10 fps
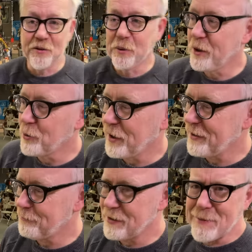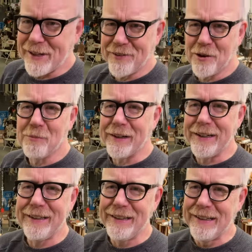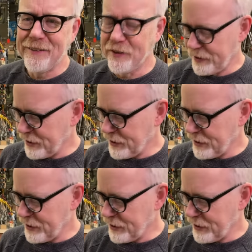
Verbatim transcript: doing great. My bandsaw blade is